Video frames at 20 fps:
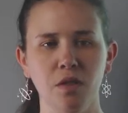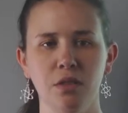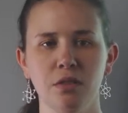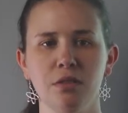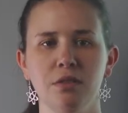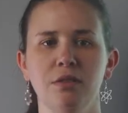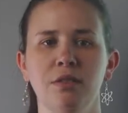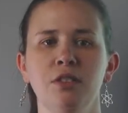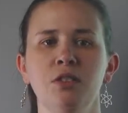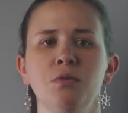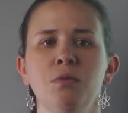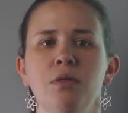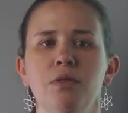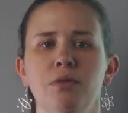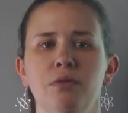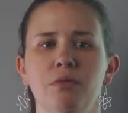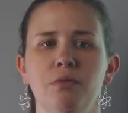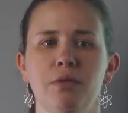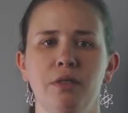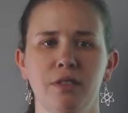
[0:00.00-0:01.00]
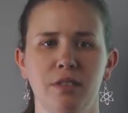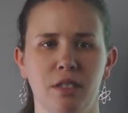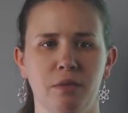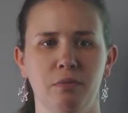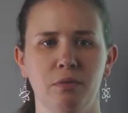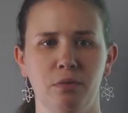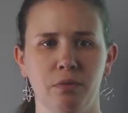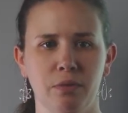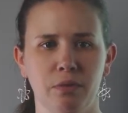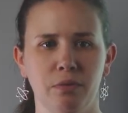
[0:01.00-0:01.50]
So let's walk through an
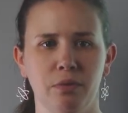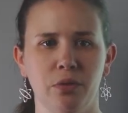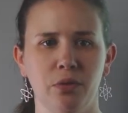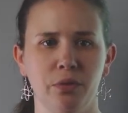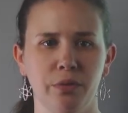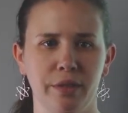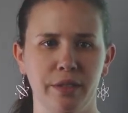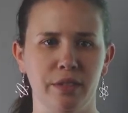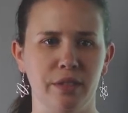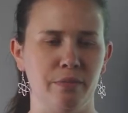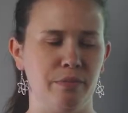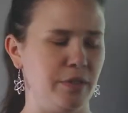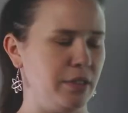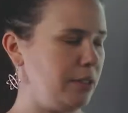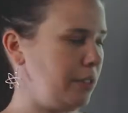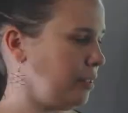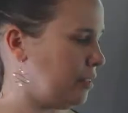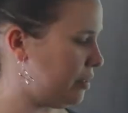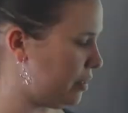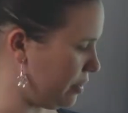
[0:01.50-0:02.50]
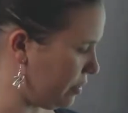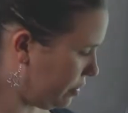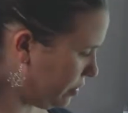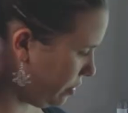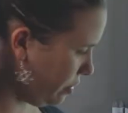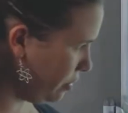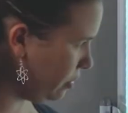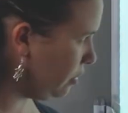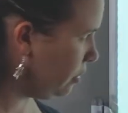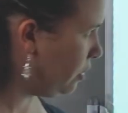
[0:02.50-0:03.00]
example where we're doing something like
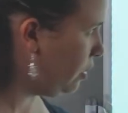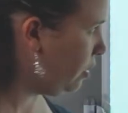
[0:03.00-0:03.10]
this.